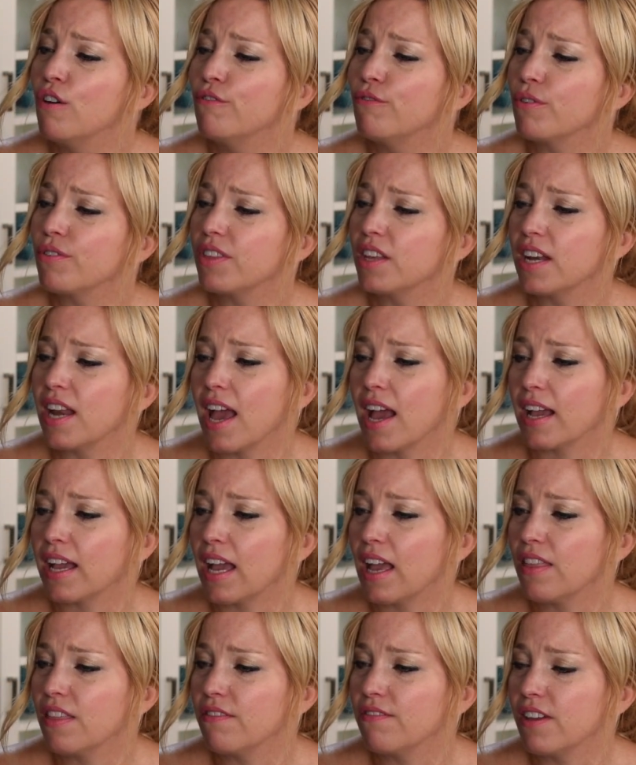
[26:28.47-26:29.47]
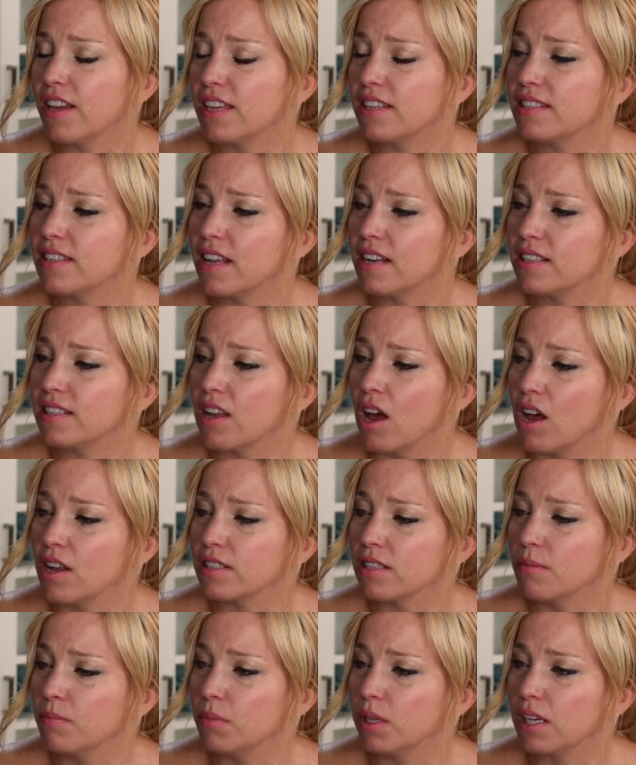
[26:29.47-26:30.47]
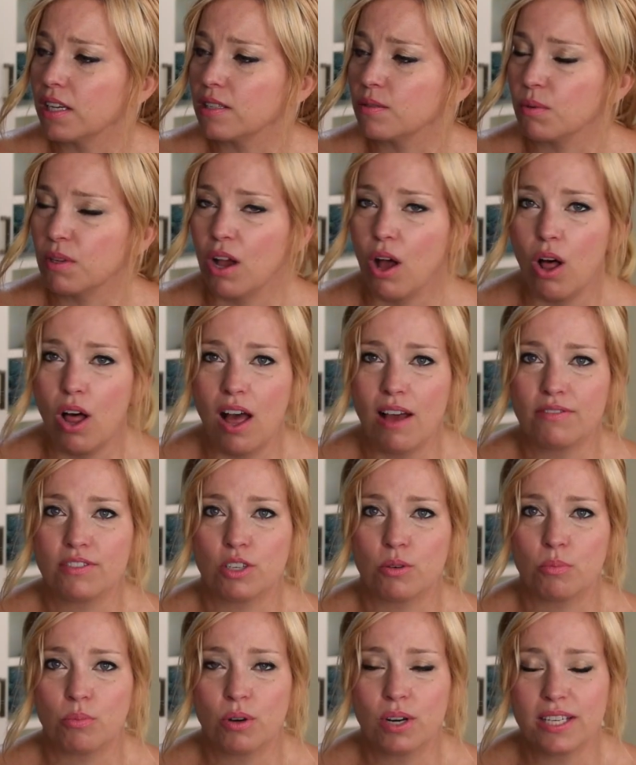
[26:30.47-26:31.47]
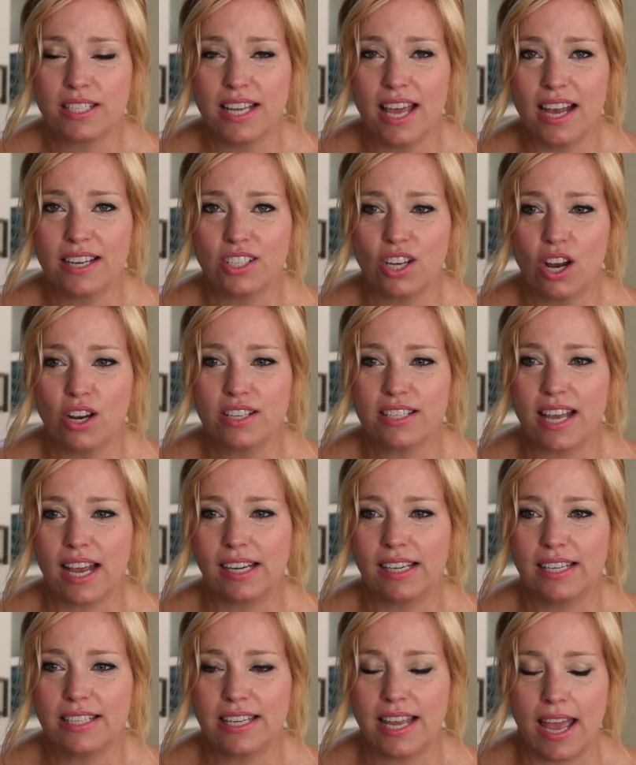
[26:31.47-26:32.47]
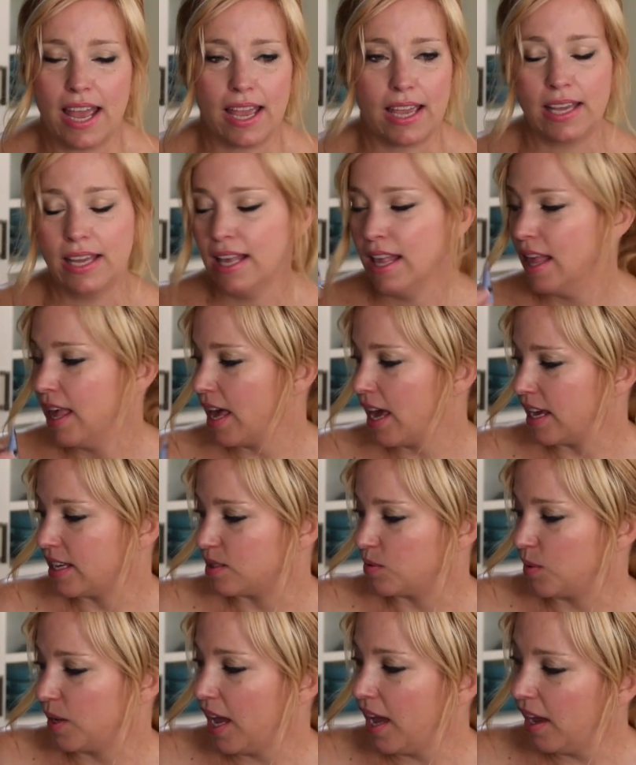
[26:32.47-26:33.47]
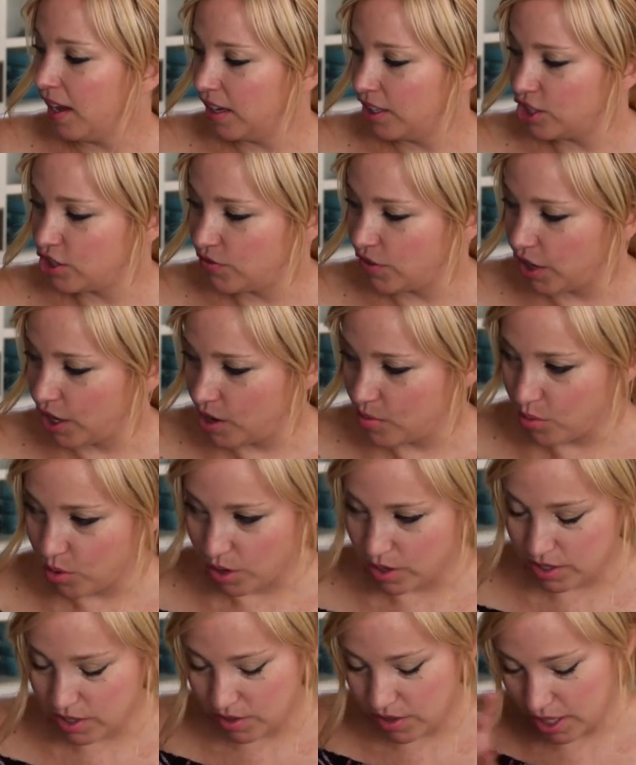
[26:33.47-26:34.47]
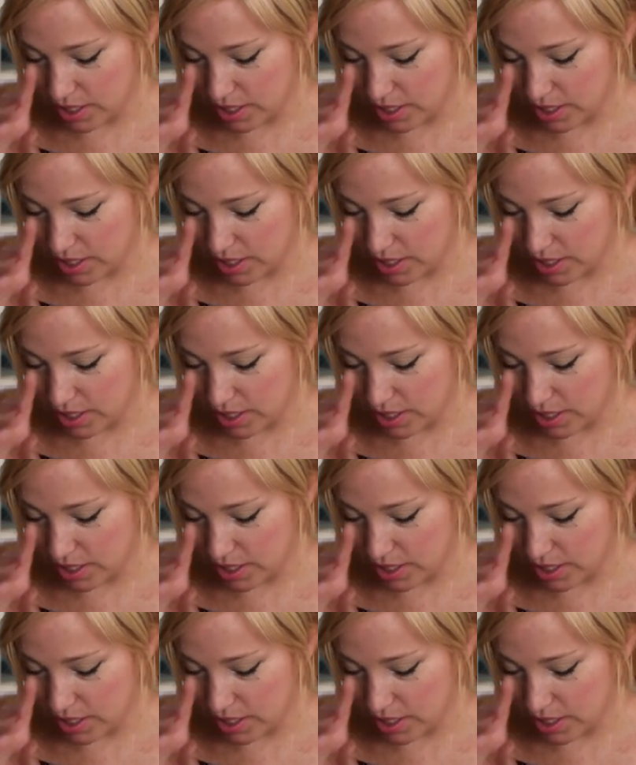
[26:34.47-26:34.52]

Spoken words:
for the neck and the face. That is awesome because we all have to protect our décolleté as we age, very important.